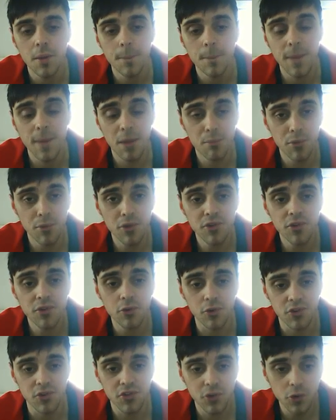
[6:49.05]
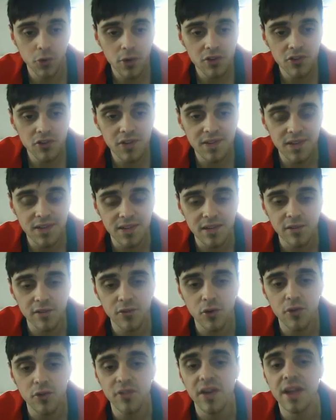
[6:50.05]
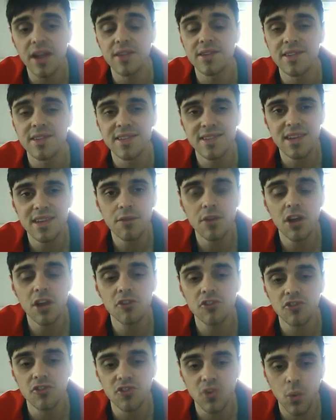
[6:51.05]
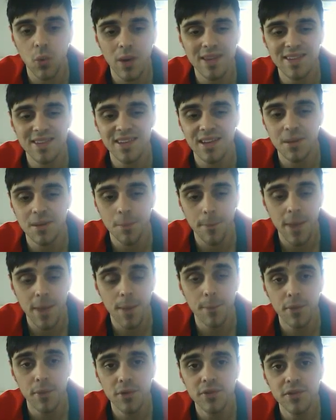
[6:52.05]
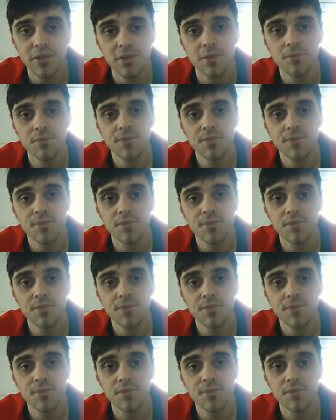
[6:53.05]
members, or 264,720 members